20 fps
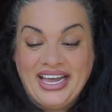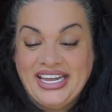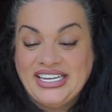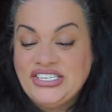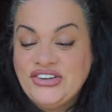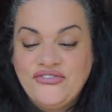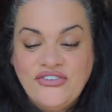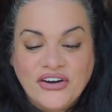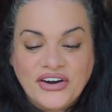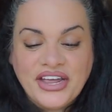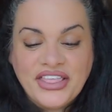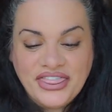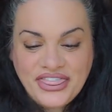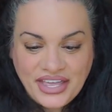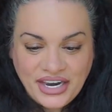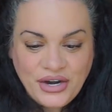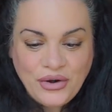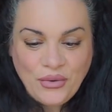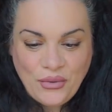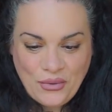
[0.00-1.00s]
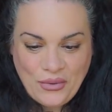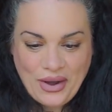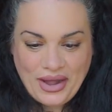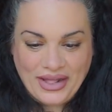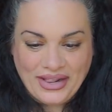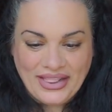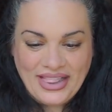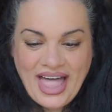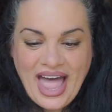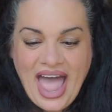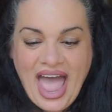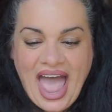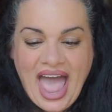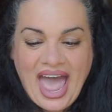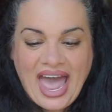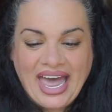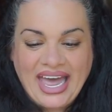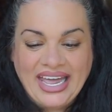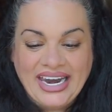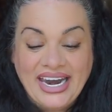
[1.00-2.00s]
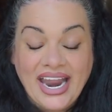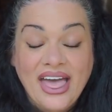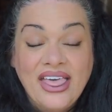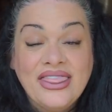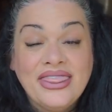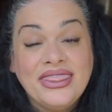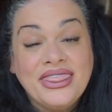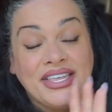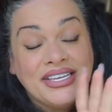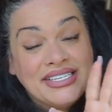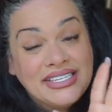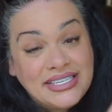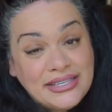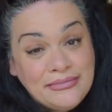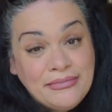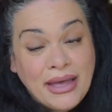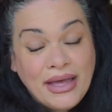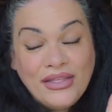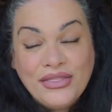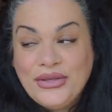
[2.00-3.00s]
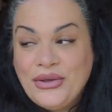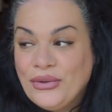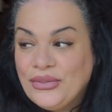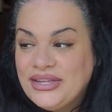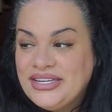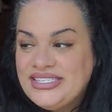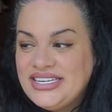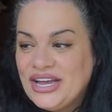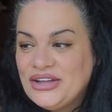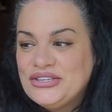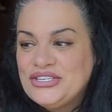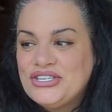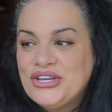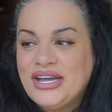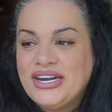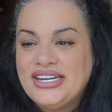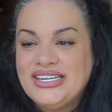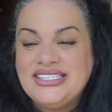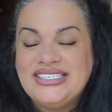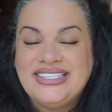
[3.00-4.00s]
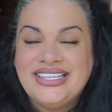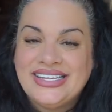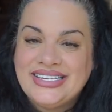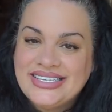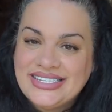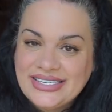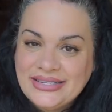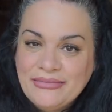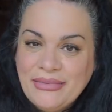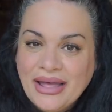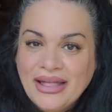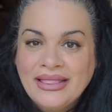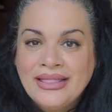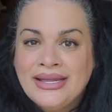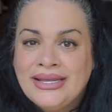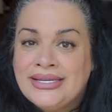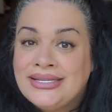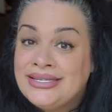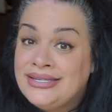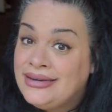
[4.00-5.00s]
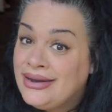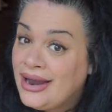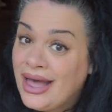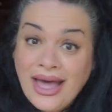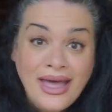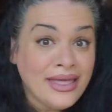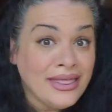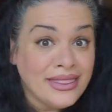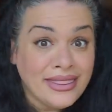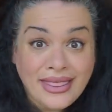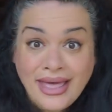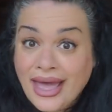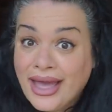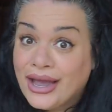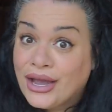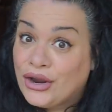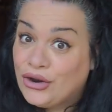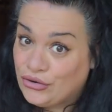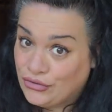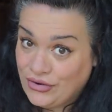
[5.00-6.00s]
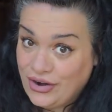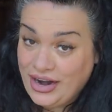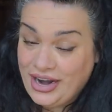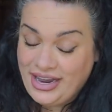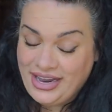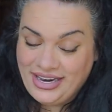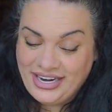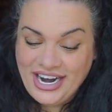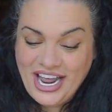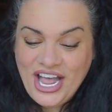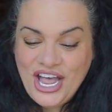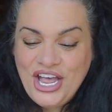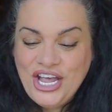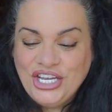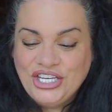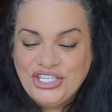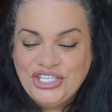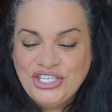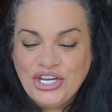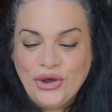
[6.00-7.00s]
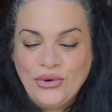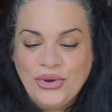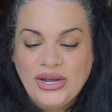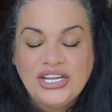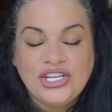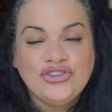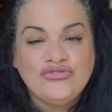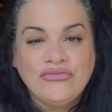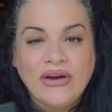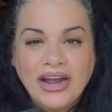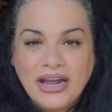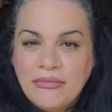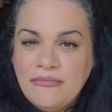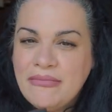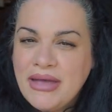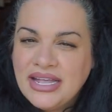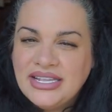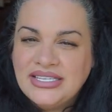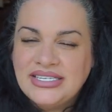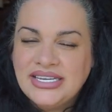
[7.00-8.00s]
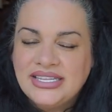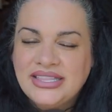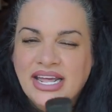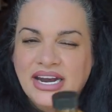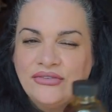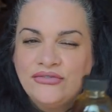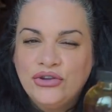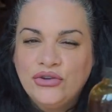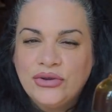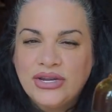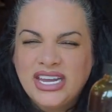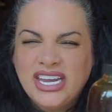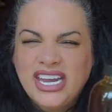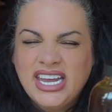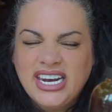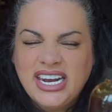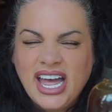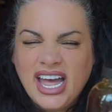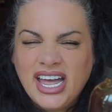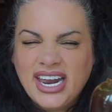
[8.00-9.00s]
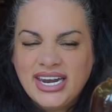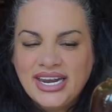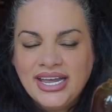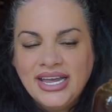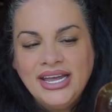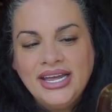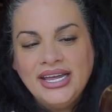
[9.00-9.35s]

It's a very thin oil, and the smell, the only downside is the smell is not that great. So it's recommended that if you cannot